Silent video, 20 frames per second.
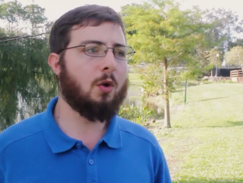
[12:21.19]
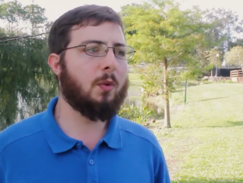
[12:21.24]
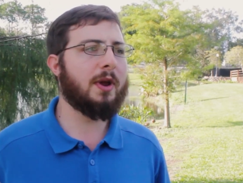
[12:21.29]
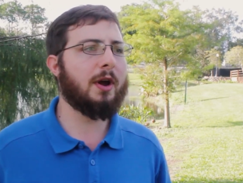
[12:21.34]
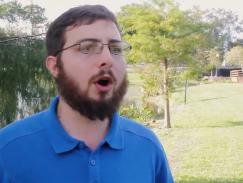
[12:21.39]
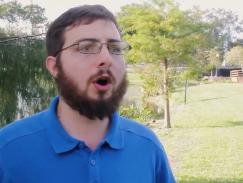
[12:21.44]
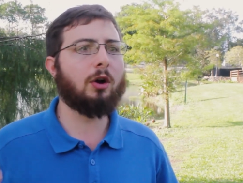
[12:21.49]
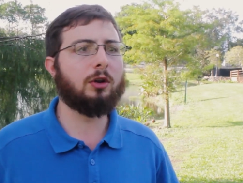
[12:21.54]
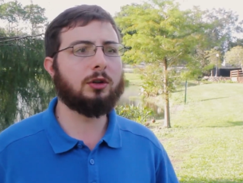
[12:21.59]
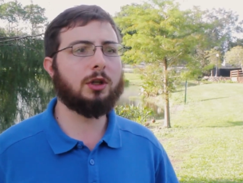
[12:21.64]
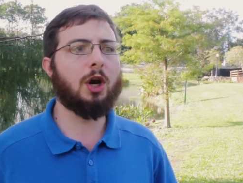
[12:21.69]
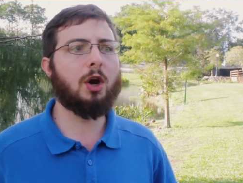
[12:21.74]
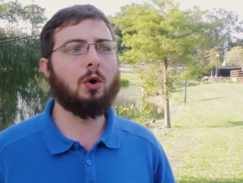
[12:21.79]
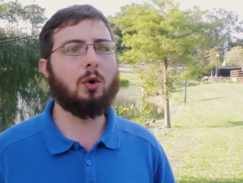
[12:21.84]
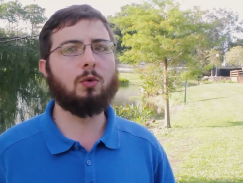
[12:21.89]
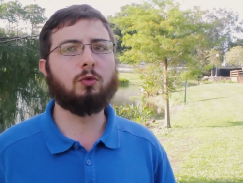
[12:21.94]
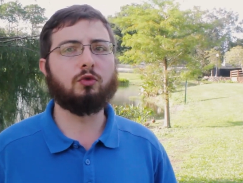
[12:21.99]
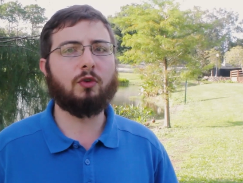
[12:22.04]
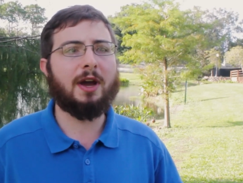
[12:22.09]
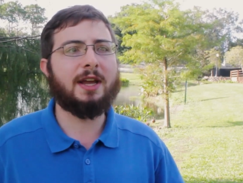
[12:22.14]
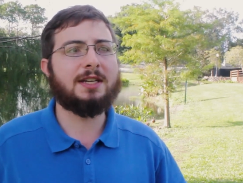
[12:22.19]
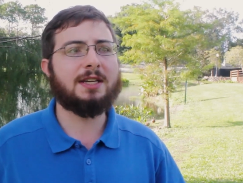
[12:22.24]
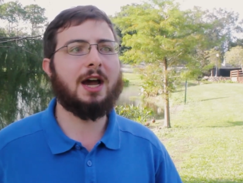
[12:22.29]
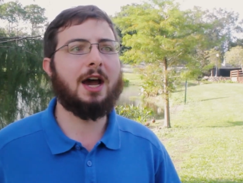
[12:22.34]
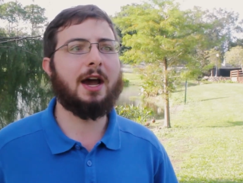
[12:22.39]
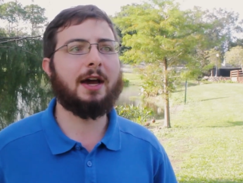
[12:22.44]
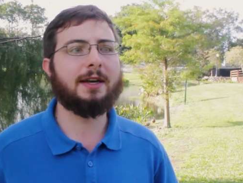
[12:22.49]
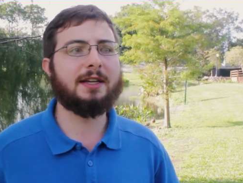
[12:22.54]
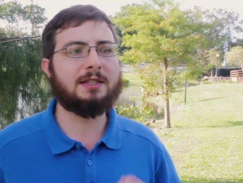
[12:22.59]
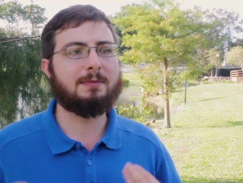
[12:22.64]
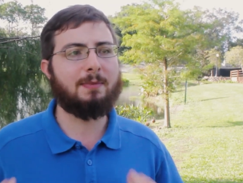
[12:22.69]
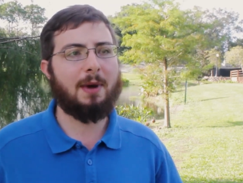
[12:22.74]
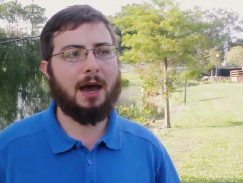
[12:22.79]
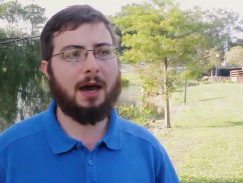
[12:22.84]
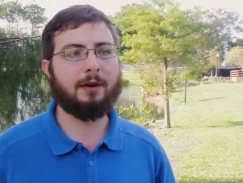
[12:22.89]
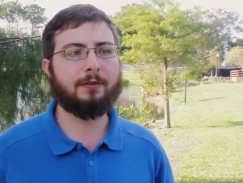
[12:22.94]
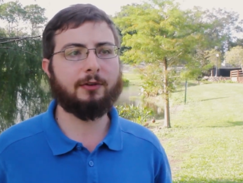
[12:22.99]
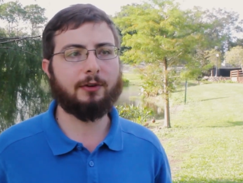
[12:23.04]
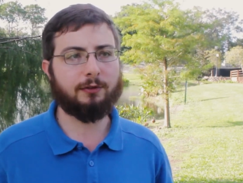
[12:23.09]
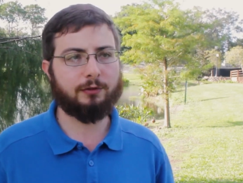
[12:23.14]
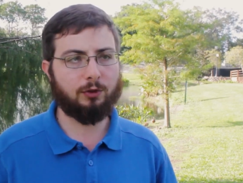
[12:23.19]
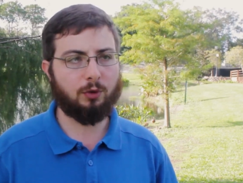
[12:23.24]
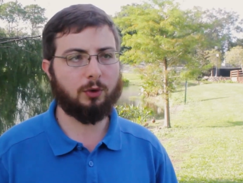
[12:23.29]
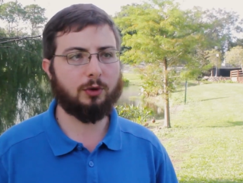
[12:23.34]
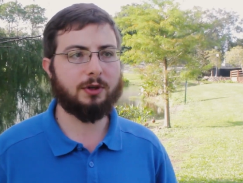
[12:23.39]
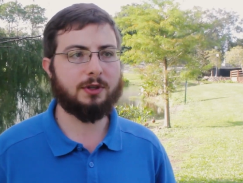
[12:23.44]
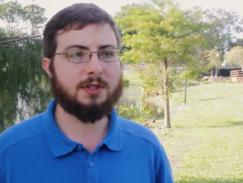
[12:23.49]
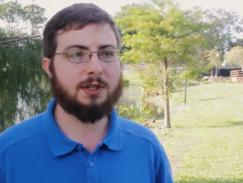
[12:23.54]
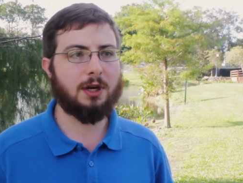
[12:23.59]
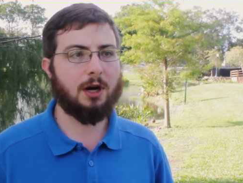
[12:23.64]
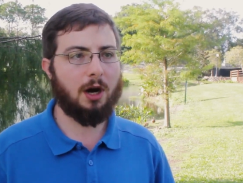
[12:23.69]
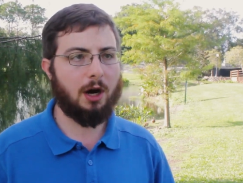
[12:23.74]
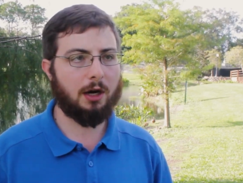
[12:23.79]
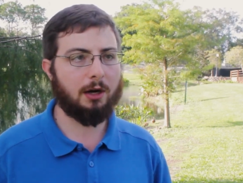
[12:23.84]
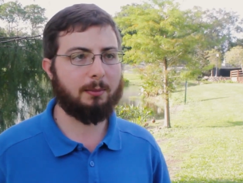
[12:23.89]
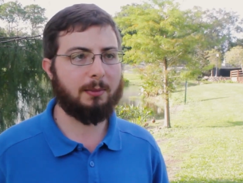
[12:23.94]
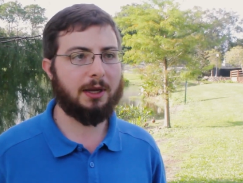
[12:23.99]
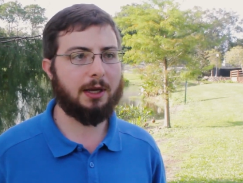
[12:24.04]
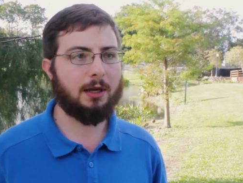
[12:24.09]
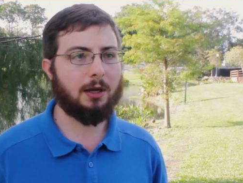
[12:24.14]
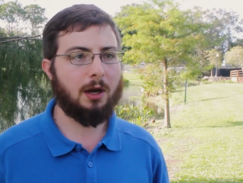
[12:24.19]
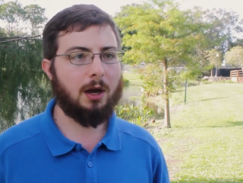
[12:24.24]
We all know red tide is bad for Florida's economy,